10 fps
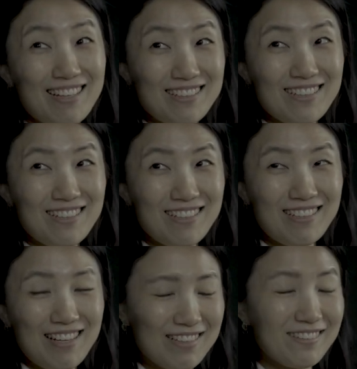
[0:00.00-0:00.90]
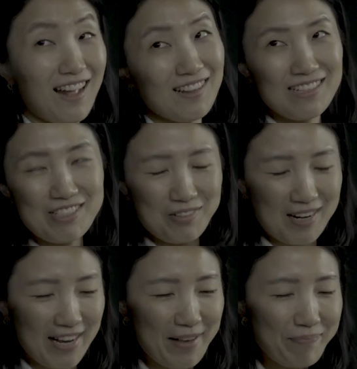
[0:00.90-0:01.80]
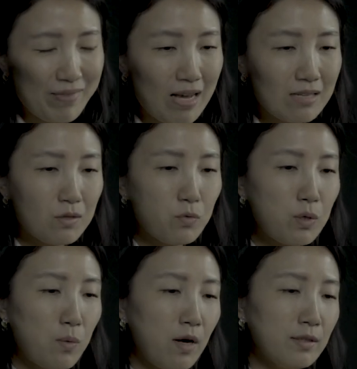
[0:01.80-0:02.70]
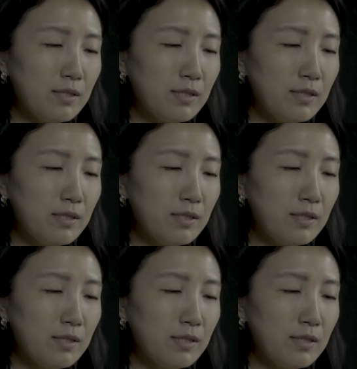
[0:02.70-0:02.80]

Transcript: and the uh, and the knowledge right mm -hmm. so mm-hmm. we